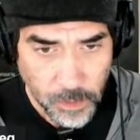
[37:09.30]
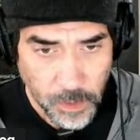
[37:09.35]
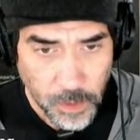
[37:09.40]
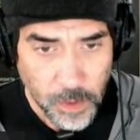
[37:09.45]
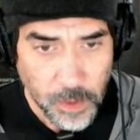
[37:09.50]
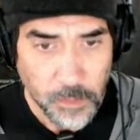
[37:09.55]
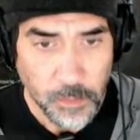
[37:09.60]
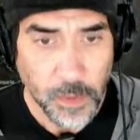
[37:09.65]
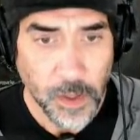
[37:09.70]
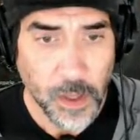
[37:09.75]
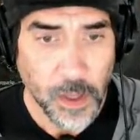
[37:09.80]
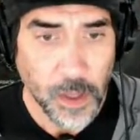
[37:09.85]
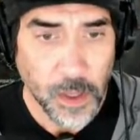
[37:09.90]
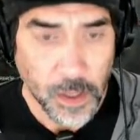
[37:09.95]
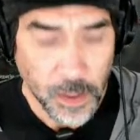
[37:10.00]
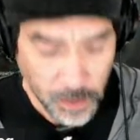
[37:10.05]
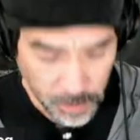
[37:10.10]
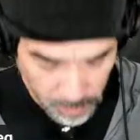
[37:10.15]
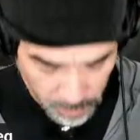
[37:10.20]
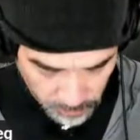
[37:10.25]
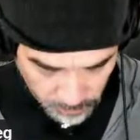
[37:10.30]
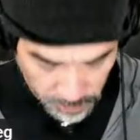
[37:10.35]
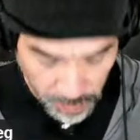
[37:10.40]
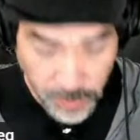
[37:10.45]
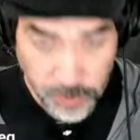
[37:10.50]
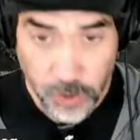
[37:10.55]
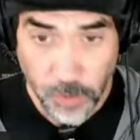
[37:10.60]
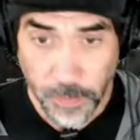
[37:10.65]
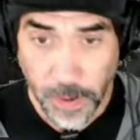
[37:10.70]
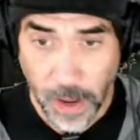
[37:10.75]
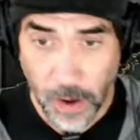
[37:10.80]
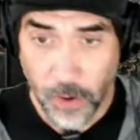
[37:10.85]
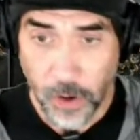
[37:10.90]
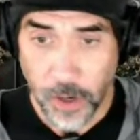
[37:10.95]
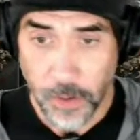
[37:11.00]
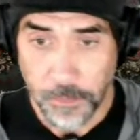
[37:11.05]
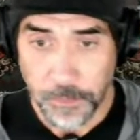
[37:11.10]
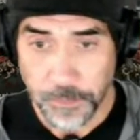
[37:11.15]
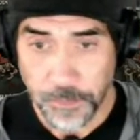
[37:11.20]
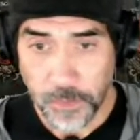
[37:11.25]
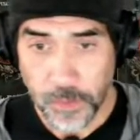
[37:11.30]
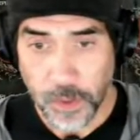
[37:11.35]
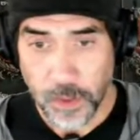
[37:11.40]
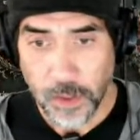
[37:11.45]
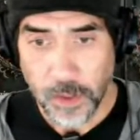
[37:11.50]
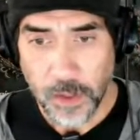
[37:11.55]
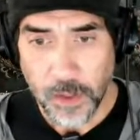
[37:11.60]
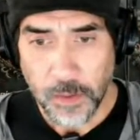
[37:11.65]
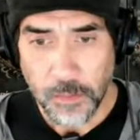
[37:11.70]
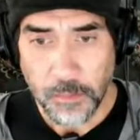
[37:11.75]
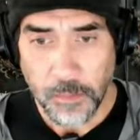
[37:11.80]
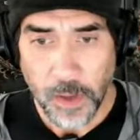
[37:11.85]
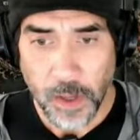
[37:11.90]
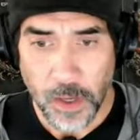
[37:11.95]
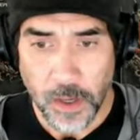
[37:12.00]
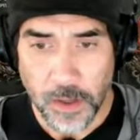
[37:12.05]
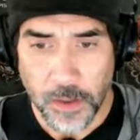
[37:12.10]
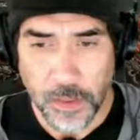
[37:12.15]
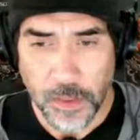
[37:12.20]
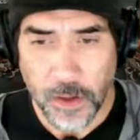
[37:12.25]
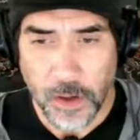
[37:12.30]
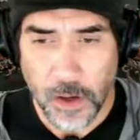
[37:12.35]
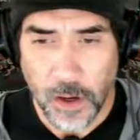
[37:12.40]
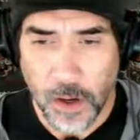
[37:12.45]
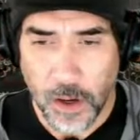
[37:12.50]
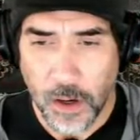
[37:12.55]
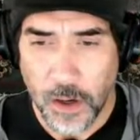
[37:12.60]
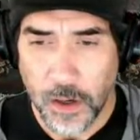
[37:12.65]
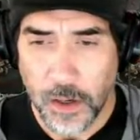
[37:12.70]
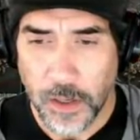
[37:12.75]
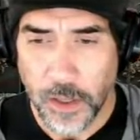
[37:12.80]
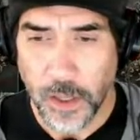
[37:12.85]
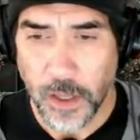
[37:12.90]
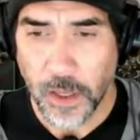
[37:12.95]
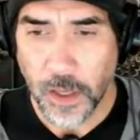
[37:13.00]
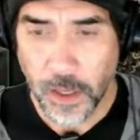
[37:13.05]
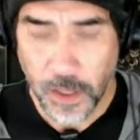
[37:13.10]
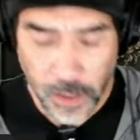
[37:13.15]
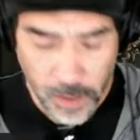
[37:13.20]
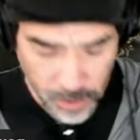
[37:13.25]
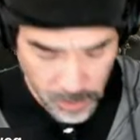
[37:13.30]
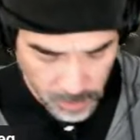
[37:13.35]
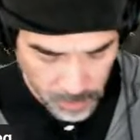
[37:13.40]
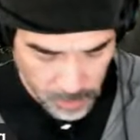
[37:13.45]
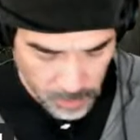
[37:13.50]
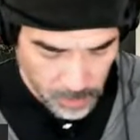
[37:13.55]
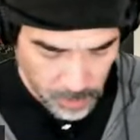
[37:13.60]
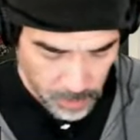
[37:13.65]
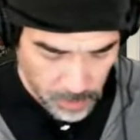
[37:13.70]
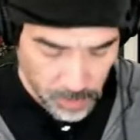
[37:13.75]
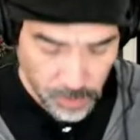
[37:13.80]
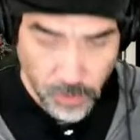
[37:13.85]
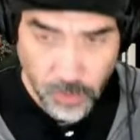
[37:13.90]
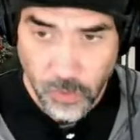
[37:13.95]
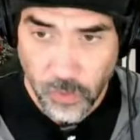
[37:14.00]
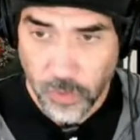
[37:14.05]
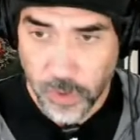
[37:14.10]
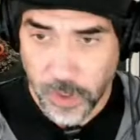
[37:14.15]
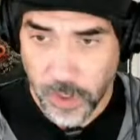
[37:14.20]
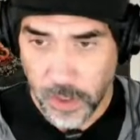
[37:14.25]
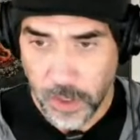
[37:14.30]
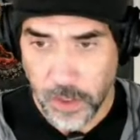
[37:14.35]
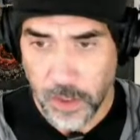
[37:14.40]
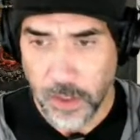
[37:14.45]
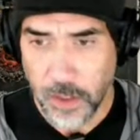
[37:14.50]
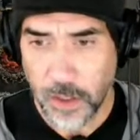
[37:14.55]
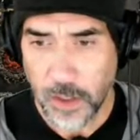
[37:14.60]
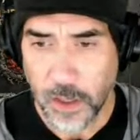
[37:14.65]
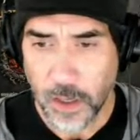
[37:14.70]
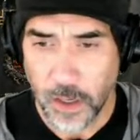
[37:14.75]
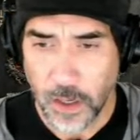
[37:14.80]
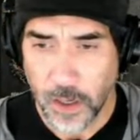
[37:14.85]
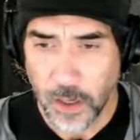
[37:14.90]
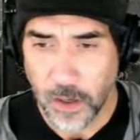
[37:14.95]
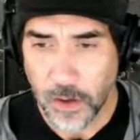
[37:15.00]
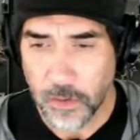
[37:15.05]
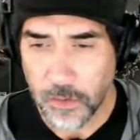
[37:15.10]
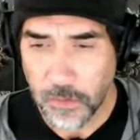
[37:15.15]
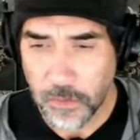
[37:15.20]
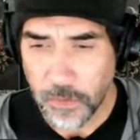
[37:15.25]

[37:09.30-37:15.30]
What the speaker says: made of magic power. Make the card a queen of